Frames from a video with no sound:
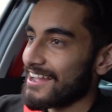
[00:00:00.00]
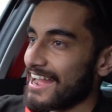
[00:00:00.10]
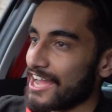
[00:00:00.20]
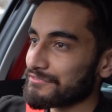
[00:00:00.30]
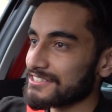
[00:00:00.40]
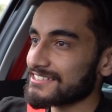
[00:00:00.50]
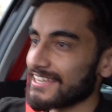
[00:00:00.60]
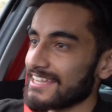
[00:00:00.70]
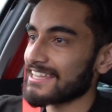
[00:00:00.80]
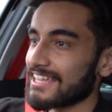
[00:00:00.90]
I have to
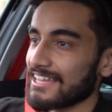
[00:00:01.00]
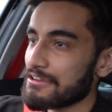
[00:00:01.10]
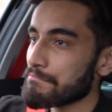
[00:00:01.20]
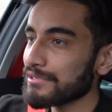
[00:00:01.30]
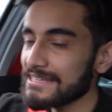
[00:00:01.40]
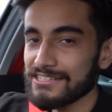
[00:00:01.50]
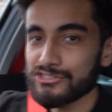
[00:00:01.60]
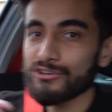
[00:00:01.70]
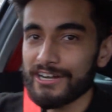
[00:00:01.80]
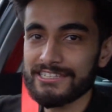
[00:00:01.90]
say, please
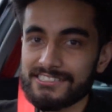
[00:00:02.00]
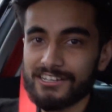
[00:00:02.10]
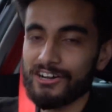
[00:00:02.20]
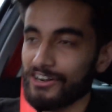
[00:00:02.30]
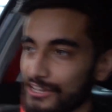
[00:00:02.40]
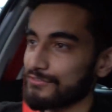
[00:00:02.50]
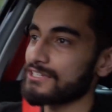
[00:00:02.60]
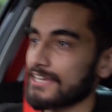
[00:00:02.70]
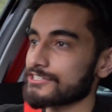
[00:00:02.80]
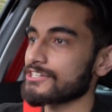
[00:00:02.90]
try this car if you
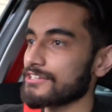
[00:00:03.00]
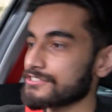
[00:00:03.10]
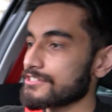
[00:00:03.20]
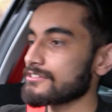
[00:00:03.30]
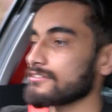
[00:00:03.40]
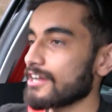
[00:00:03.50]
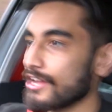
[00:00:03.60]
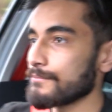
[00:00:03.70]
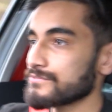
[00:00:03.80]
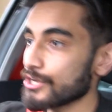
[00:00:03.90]
get a chance
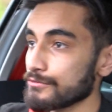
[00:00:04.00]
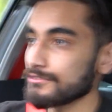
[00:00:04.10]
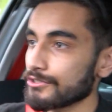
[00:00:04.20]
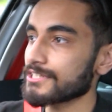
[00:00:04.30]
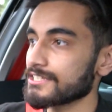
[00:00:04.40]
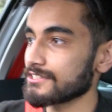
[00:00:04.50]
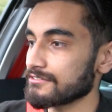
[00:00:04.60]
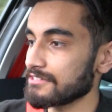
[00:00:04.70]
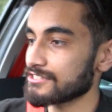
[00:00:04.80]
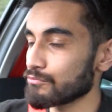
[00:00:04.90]
to. Don't knock it.
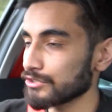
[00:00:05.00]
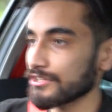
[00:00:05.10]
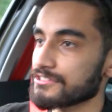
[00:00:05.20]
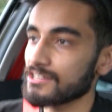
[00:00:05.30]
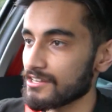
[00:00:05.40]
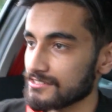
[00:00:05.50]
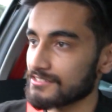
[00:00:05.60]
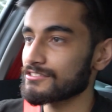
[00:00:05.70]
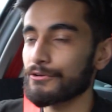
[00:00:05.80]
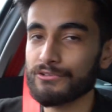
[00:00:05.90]
It's one of those cars that's
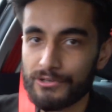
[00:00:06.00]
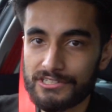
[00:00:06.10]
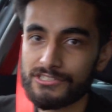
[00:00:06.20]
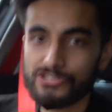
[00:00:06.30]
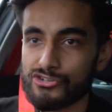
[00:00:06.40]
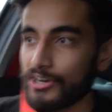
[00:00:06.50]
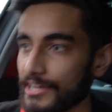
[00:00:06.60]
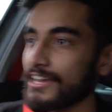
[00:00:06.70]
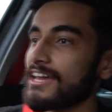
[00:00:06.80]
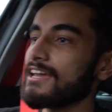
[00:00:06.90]
don't knock it till you try
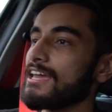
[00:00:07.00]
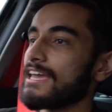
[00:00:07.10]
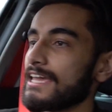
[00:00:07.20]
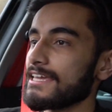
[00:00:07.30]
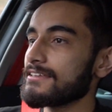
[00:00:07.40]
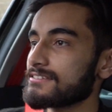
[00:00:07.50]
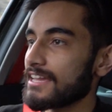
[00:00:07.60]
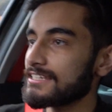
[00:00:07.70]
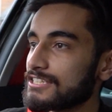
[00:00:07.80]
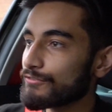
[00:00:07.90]
it. It is
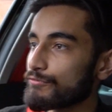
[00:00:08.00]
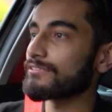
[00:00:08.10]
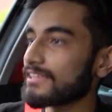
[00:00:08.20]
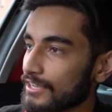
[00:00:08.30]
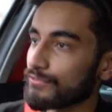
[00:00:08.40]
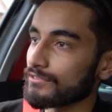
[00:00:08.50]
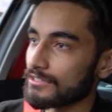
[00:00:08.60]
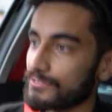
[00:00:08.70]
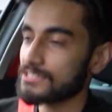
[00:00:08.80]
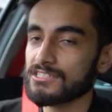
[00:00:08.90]
a different level
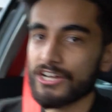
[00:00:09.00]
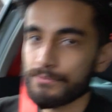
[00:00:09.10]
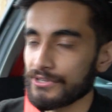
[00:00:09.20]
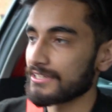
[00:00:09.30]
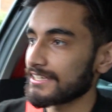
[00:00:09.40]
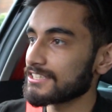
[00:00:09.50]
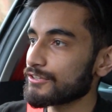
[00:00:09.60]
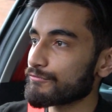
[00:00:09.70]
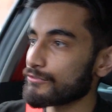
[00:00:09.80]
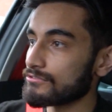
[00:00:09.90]
of excitement and a
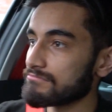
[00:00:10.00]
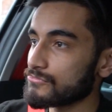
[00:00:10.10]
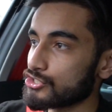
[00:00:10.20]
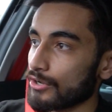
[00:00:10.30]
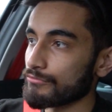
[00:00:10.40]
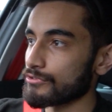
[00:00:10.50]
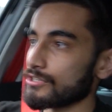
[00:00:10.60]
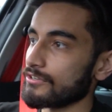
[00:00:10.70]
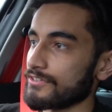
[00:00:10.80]
different genre of